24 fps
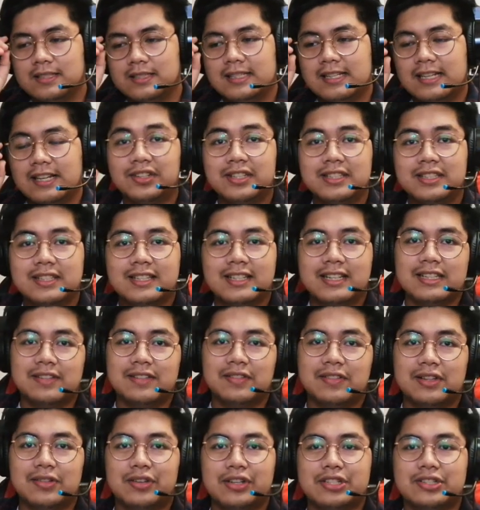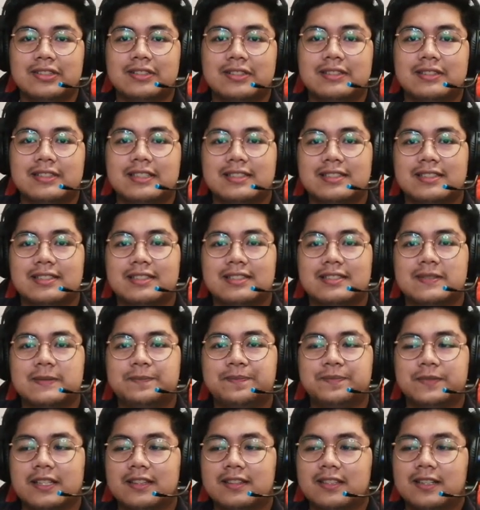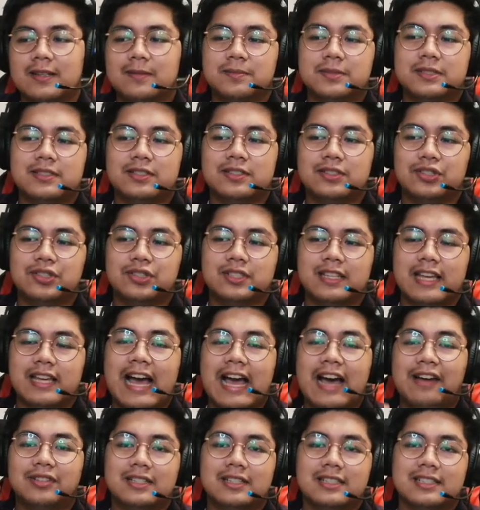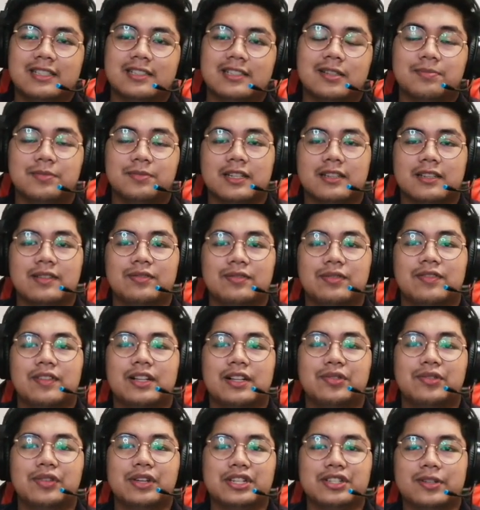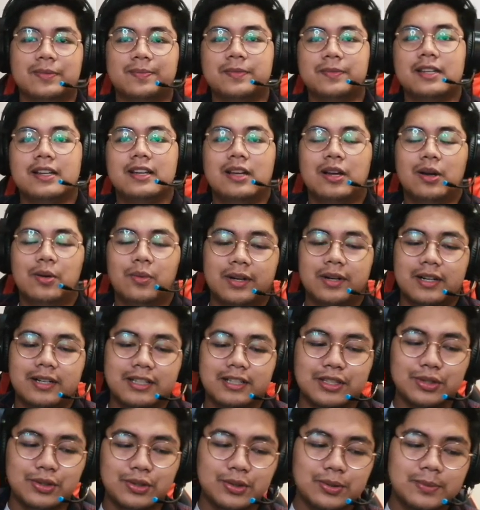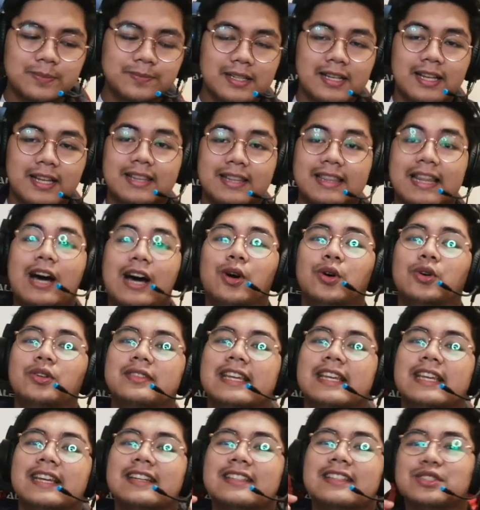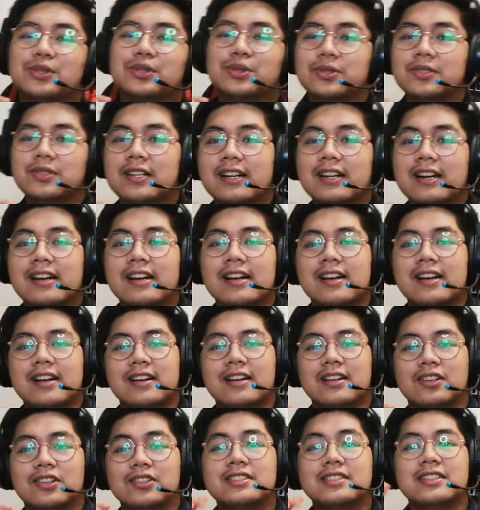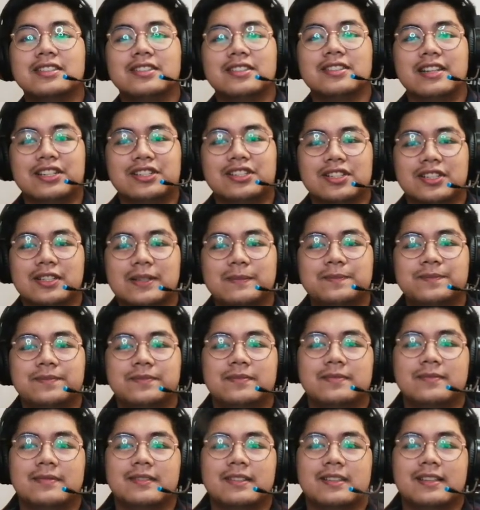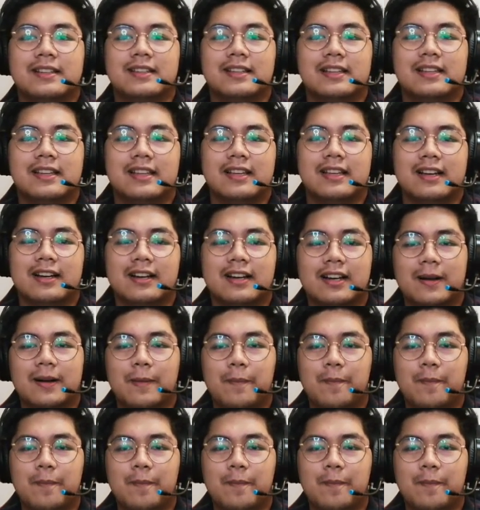critical evaluation it's it comes usually after the subjective evaluation where you now take into consideration uh,